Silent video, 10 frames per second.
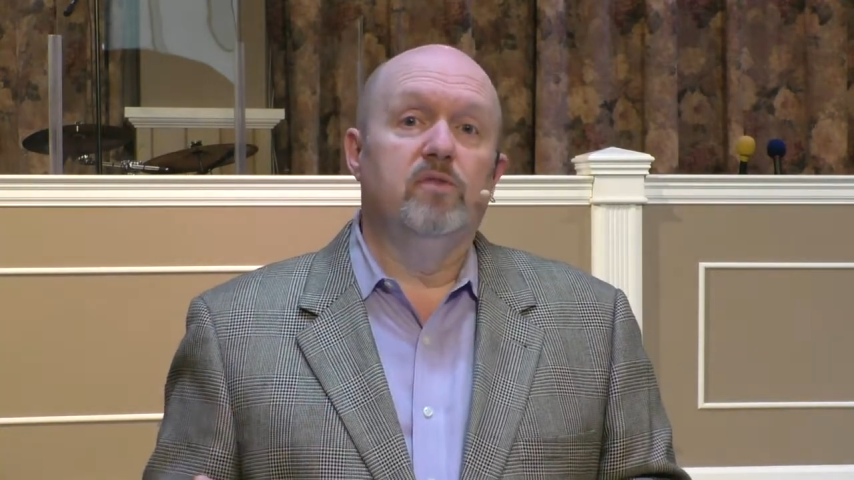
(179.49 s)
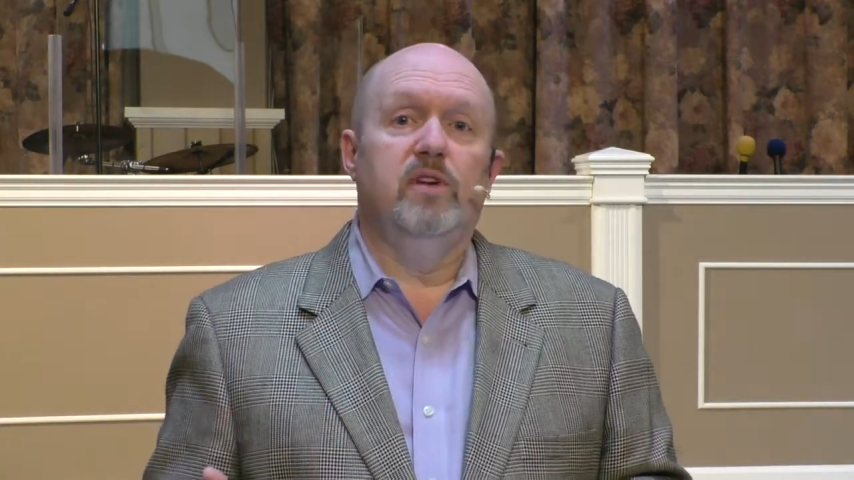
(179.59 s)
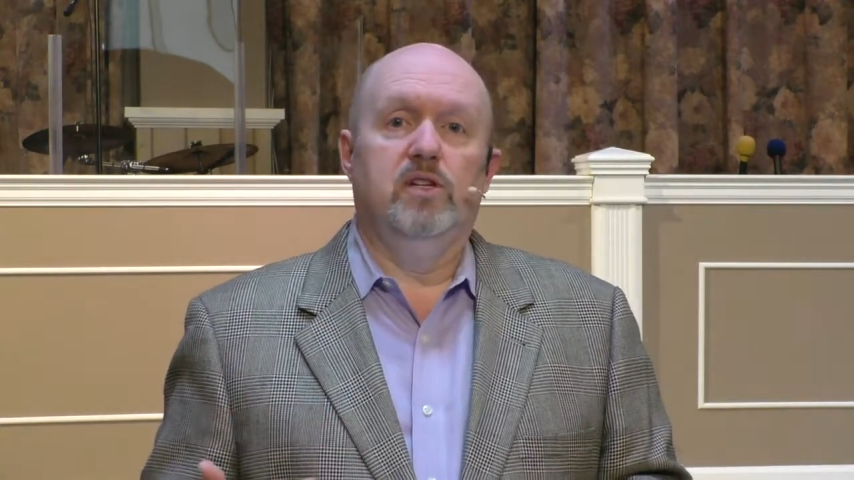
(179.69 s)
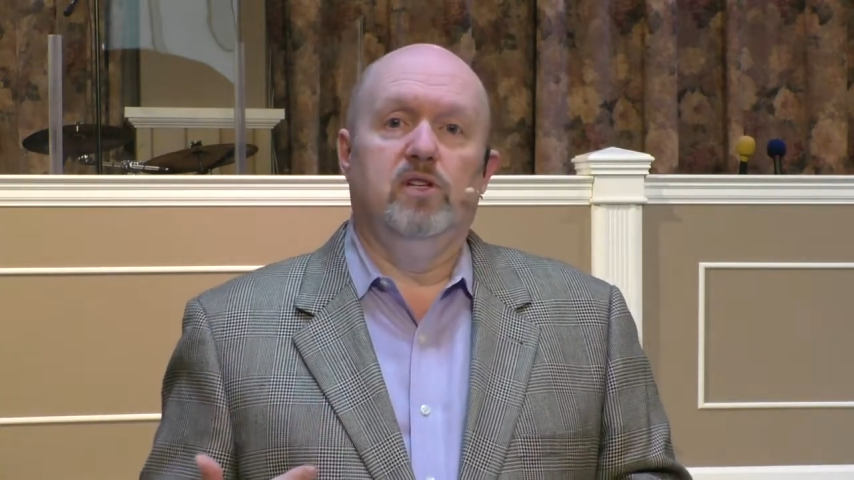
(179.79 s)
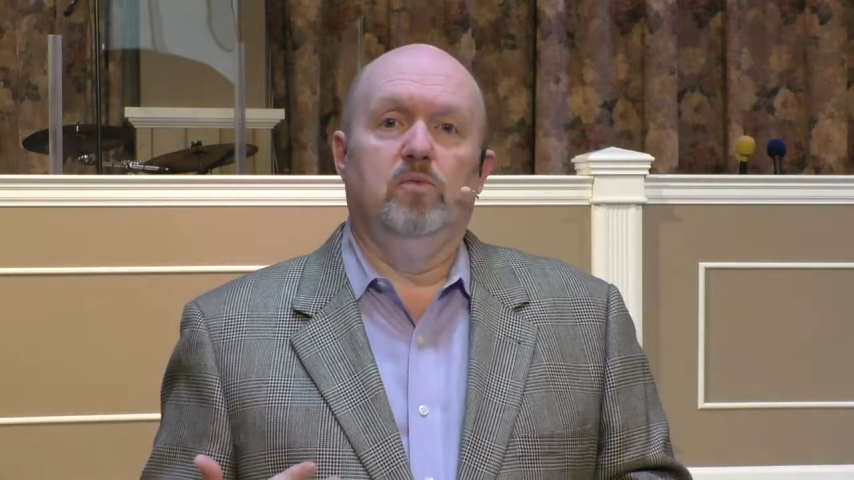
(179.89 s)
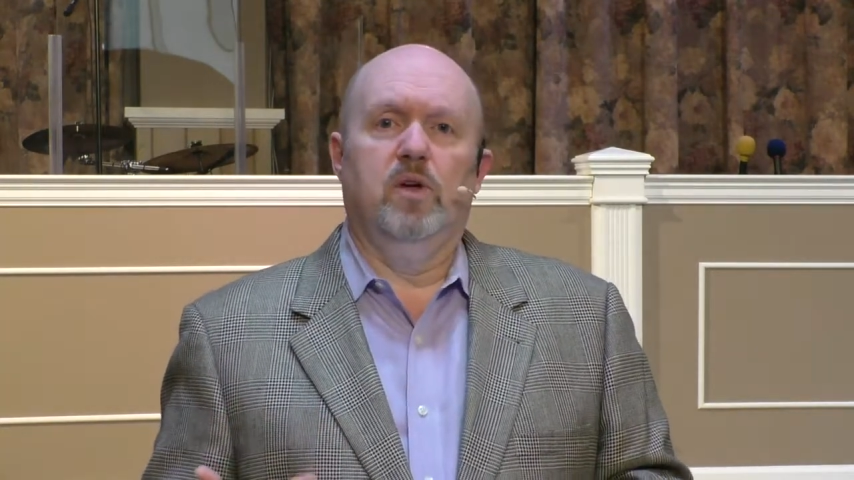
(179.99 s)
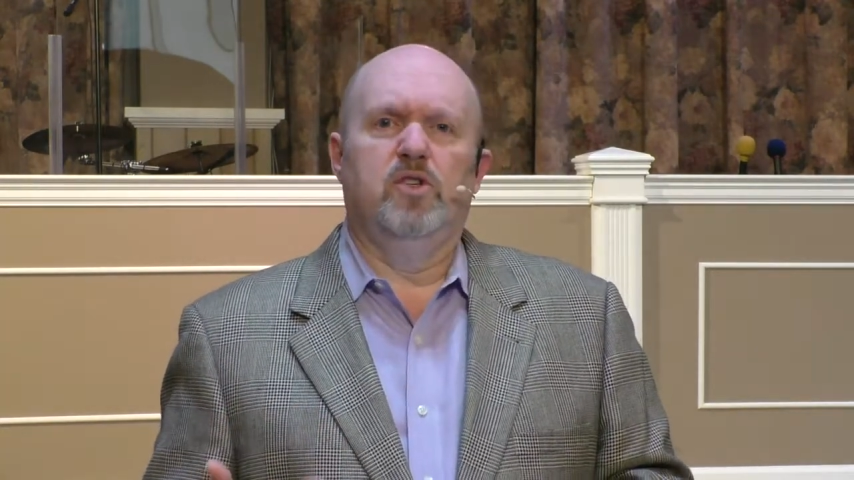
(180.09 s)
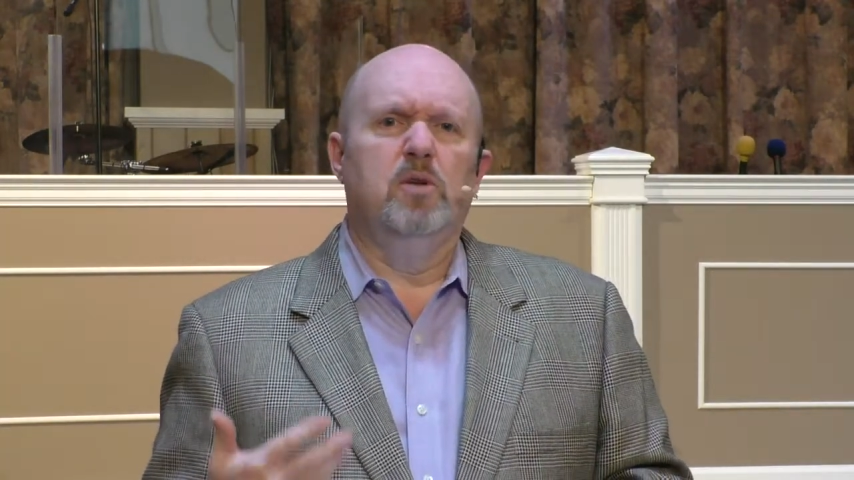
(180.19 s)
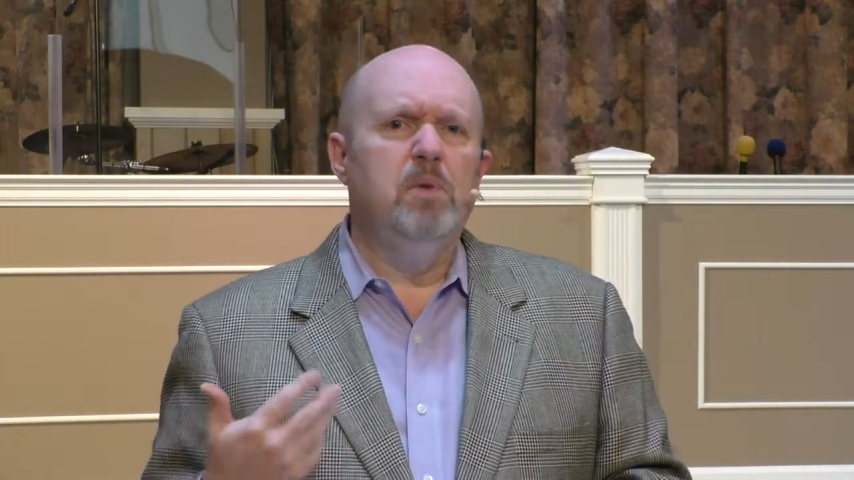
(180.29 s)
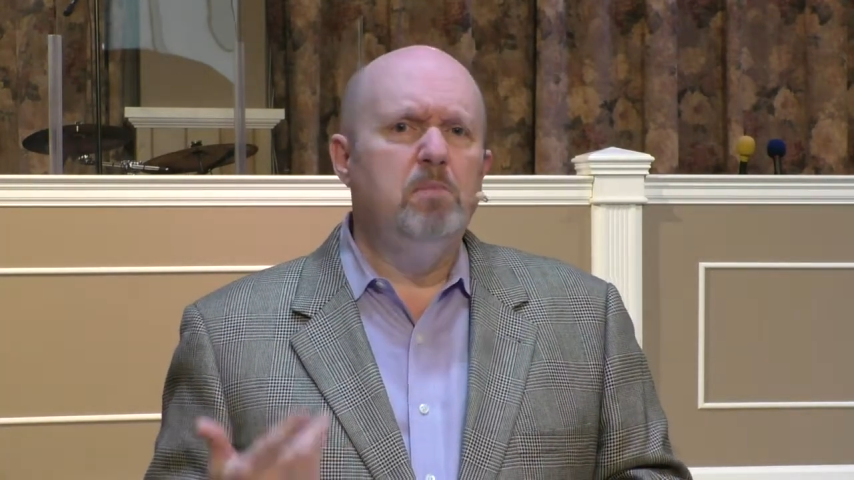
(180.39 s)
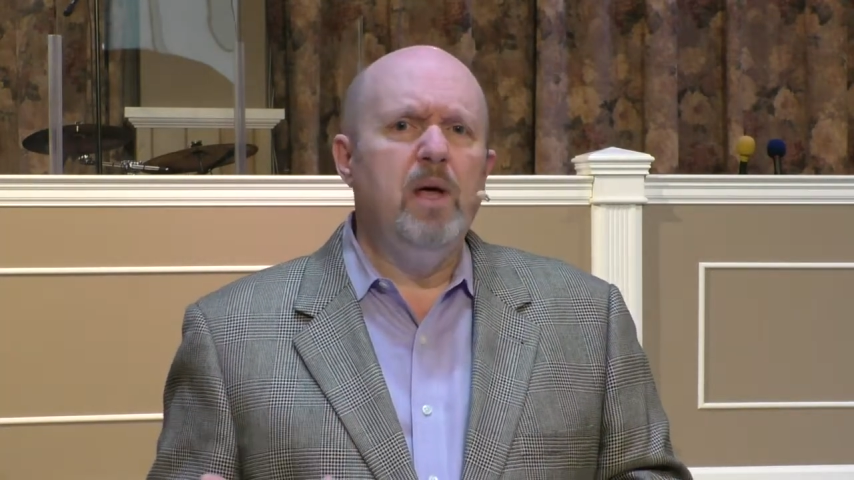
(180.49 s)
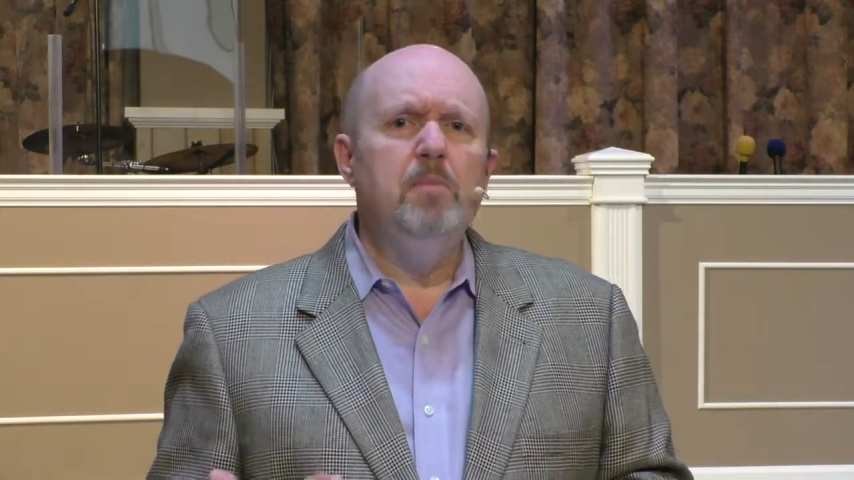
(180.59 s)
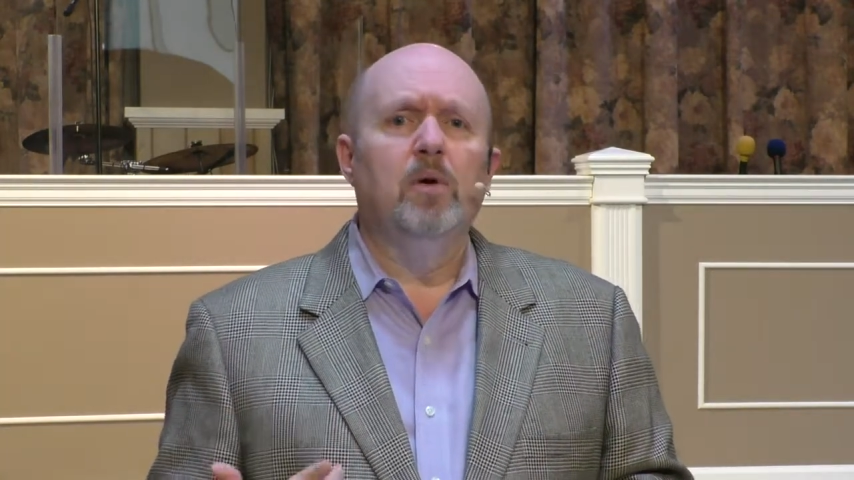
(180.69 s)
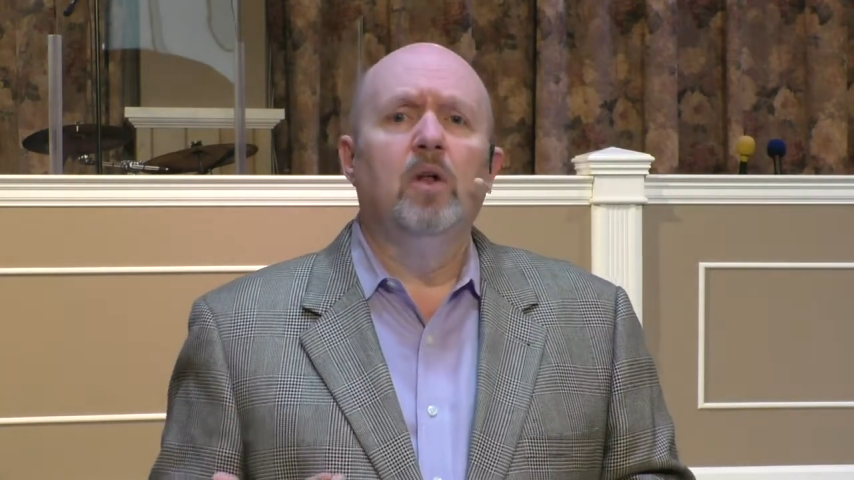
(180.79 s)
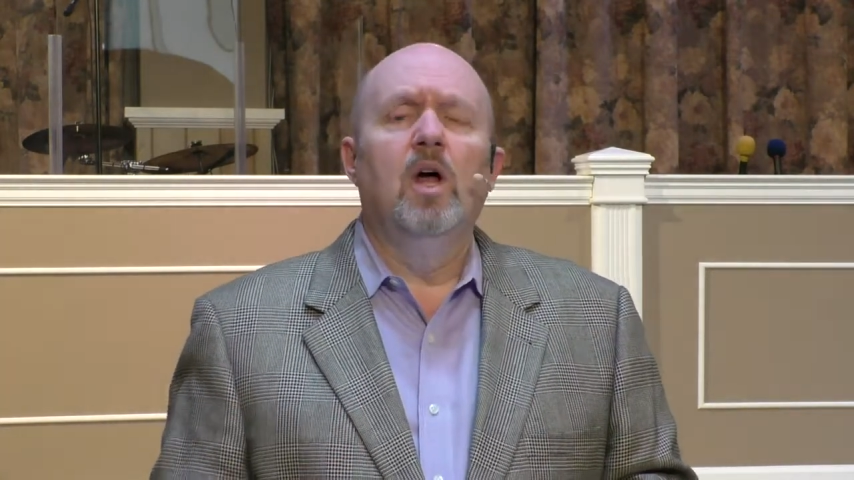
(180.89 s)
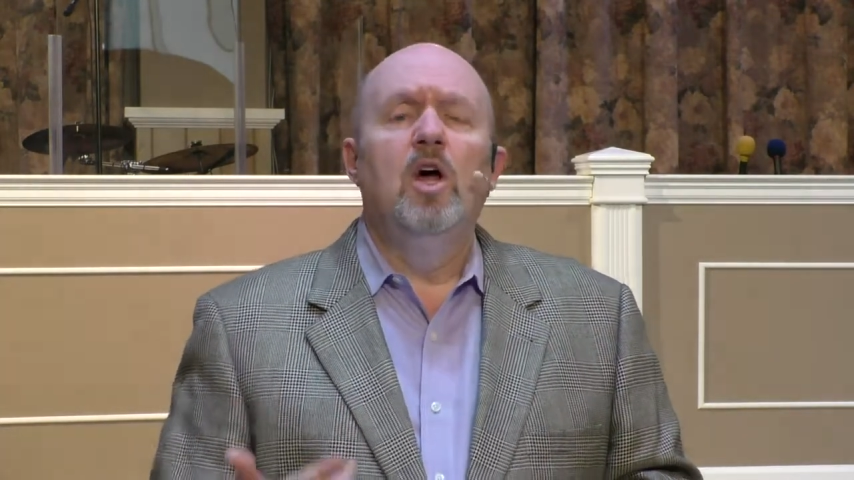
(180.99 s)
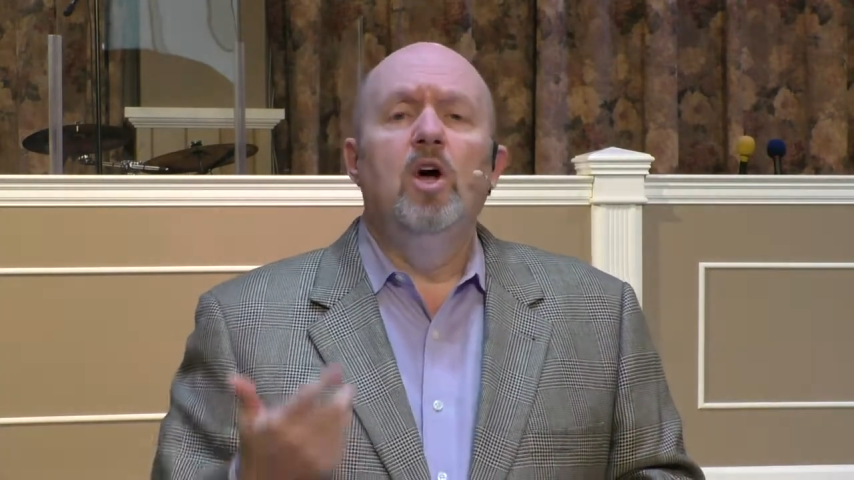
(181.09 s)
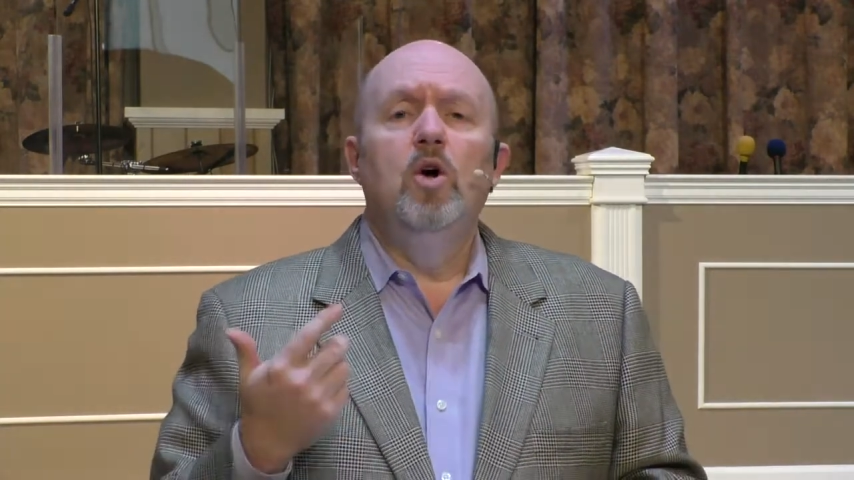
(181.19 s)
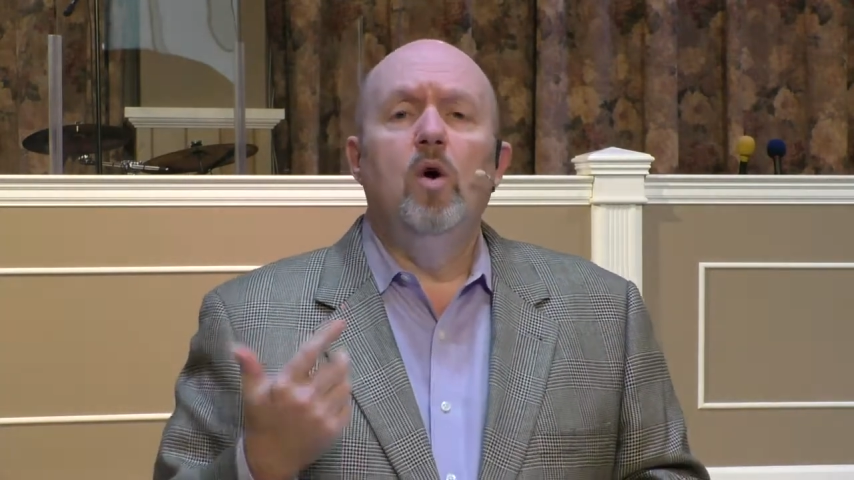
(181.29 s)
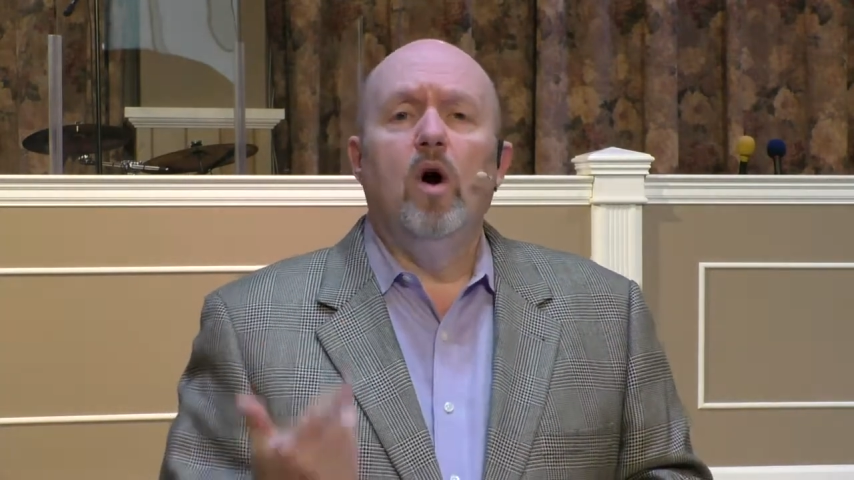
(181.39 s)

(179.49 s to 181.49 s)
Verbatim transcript: your vision with, should be people who